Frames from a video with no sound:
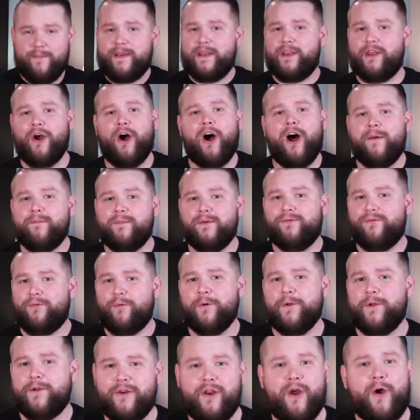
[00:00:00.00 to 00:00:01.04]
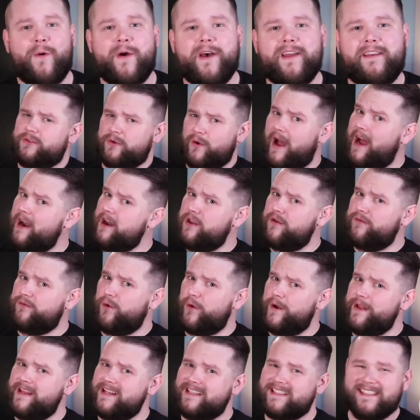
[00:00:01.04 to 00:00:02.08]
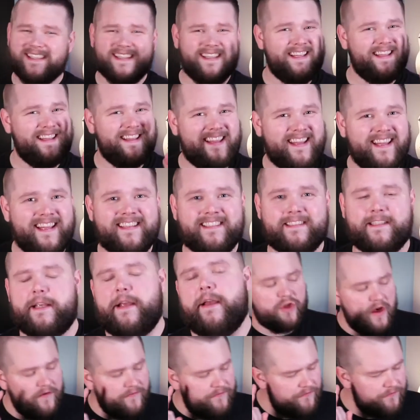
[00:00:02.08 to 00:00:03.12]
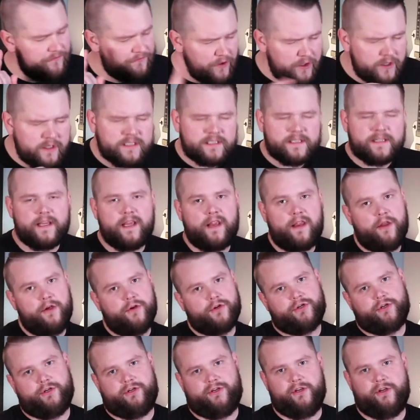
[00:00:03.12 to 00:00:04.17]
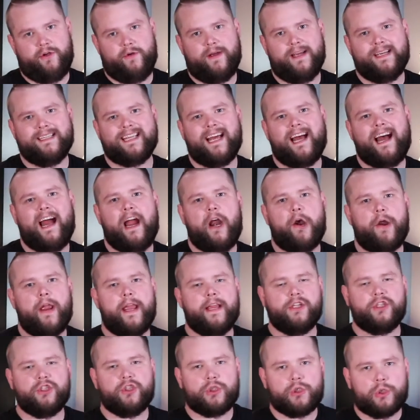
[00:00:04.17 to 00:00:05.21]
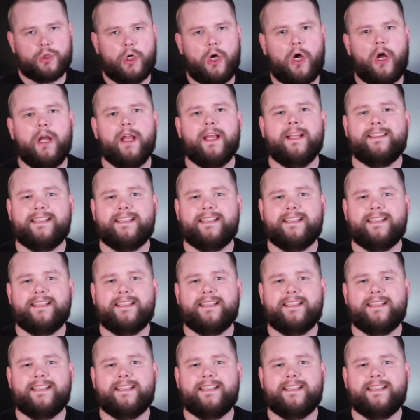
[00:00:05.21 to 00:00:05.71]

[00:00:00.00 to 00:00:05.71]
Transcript: be gone before you know it. So how do you avoid this? Easy. The first thing you should do is hire a strong,